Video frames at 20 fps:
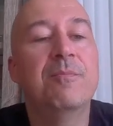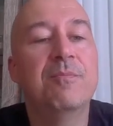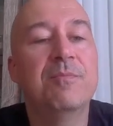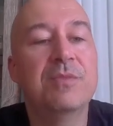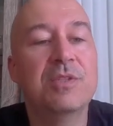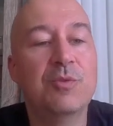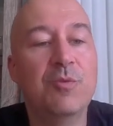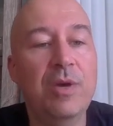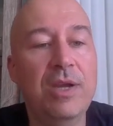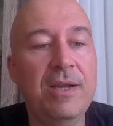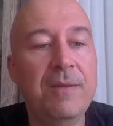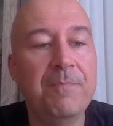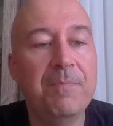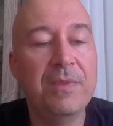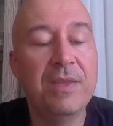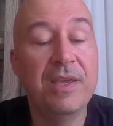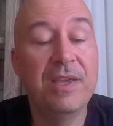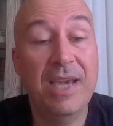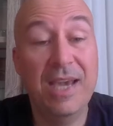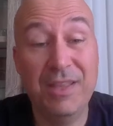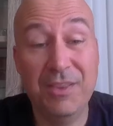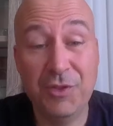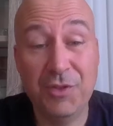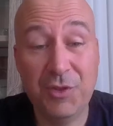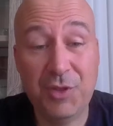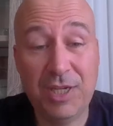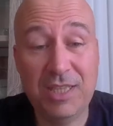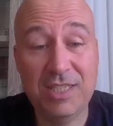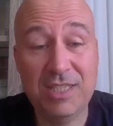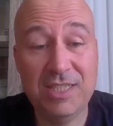square. And the
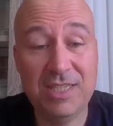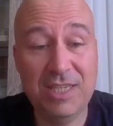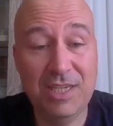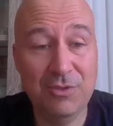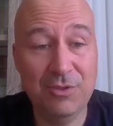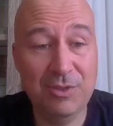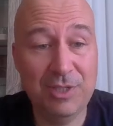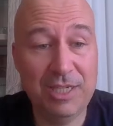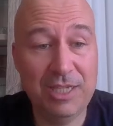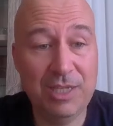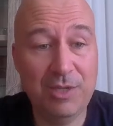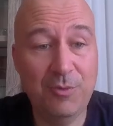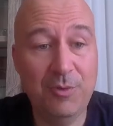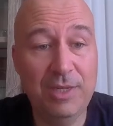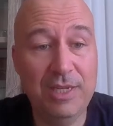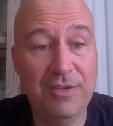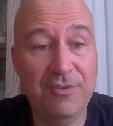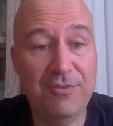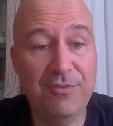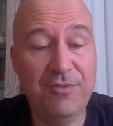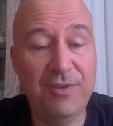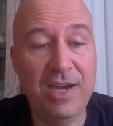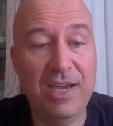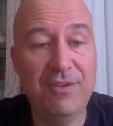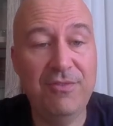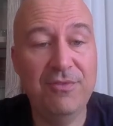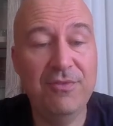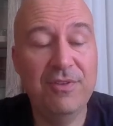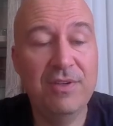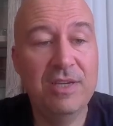threat is here already queen
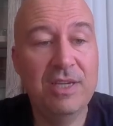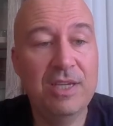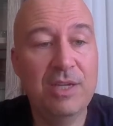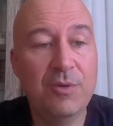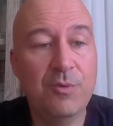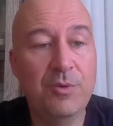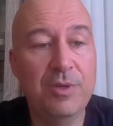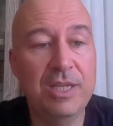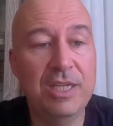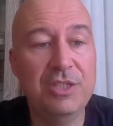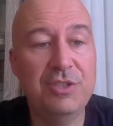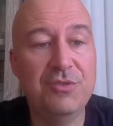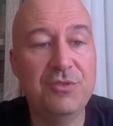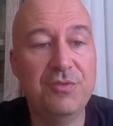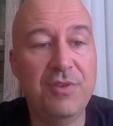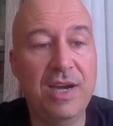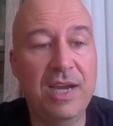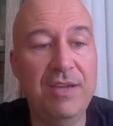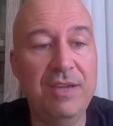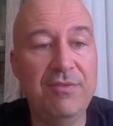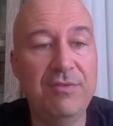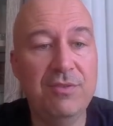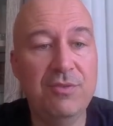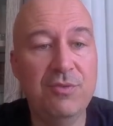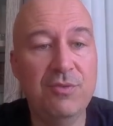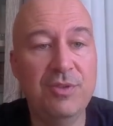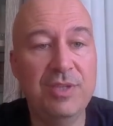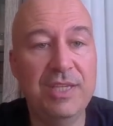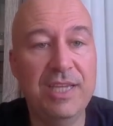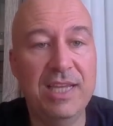f5, queen h5
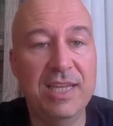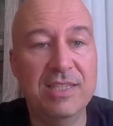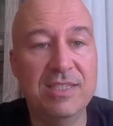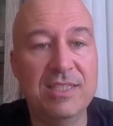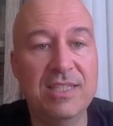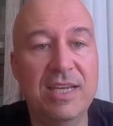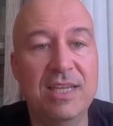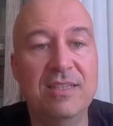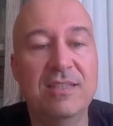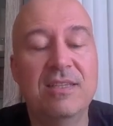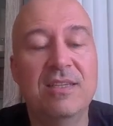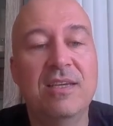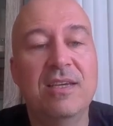to enhance that